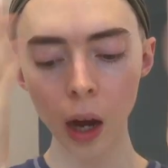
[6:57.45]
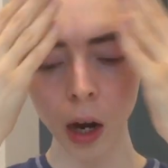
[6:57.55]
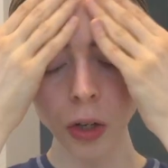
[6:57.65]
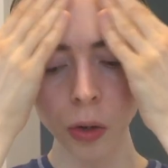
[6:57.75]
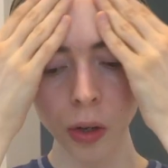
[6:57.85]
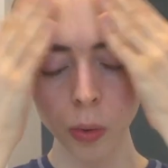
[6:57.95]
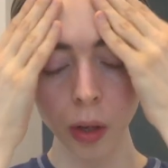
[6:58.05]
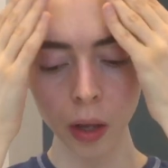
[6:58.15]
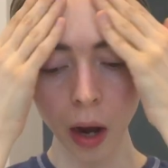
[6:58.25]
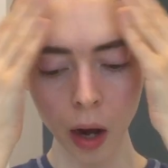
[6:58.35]
I also do this
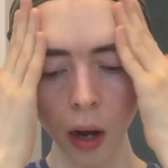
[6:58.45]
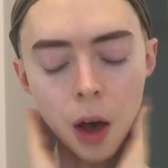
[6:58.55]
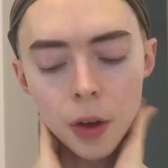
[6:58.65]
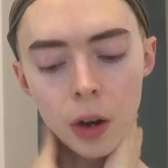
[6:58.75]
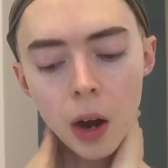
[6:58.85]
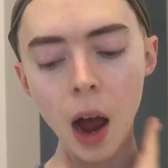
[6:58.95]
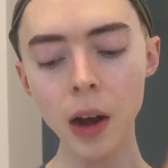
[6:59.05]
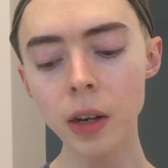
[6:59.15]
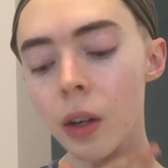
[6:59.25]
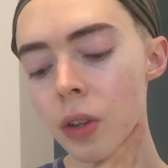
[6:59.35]
with like other
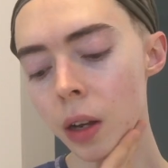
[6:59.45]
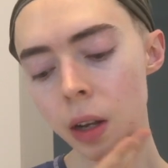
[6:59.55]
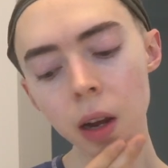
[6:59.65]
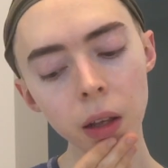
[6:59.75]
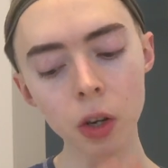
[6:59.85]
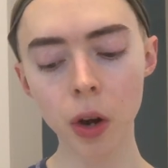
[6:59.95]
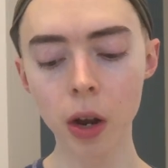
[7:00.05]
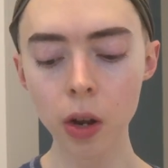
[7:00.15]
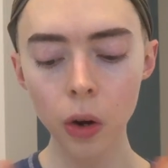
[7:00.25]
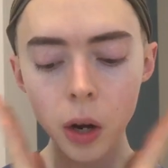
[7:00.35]
actives at night, like
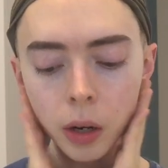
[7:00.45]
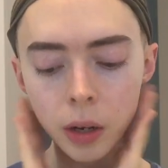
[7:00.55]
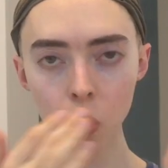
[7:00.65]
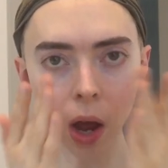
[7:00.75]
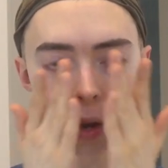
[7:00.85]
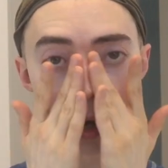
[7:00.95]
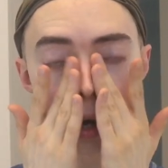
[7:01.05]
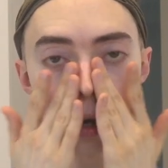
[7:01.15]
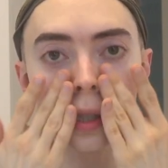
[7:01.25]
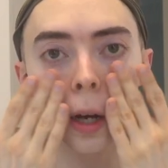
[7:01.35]
tretinoin and
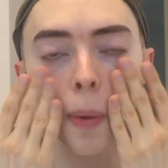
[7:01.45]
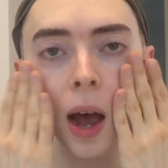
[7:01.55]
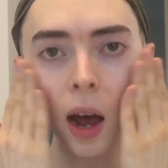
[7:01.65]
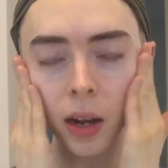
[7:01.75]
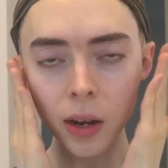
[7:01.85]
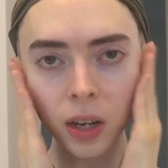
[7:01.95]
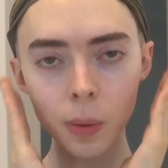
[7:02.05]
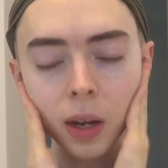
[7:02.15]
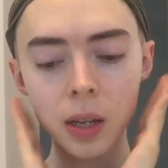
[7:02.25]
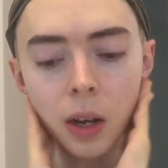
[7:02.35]
retinols. I'll pat it into
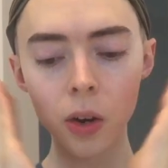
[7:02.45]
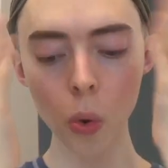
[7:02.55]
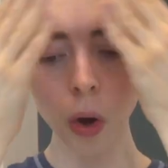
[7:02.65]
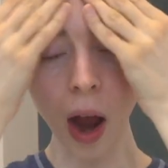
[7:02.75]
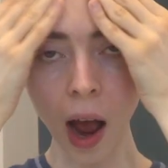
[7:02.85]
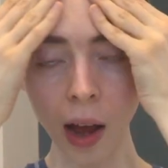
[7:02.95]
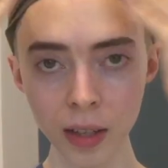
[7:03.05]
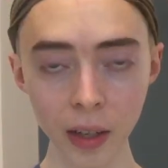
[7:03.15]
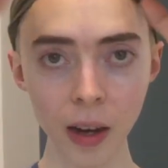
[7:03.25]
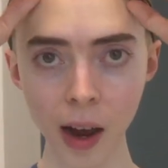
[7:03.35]
my skin, or
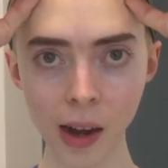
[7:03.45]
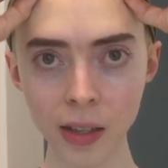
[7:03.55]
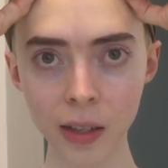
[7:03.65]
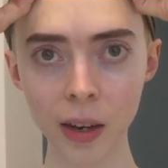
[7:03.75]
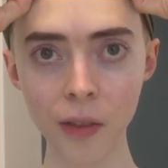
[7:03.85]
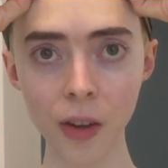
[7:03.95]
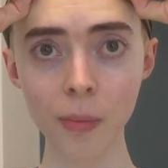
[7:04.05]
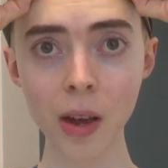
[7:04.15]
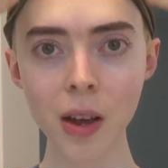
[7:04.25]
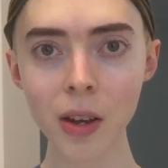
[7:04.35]
azelaic acid if
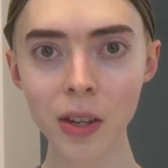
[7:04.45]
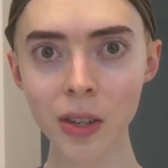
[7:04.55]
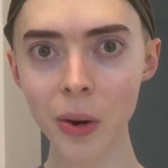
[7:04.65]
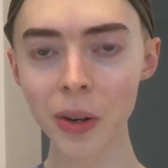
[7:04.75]
I'm so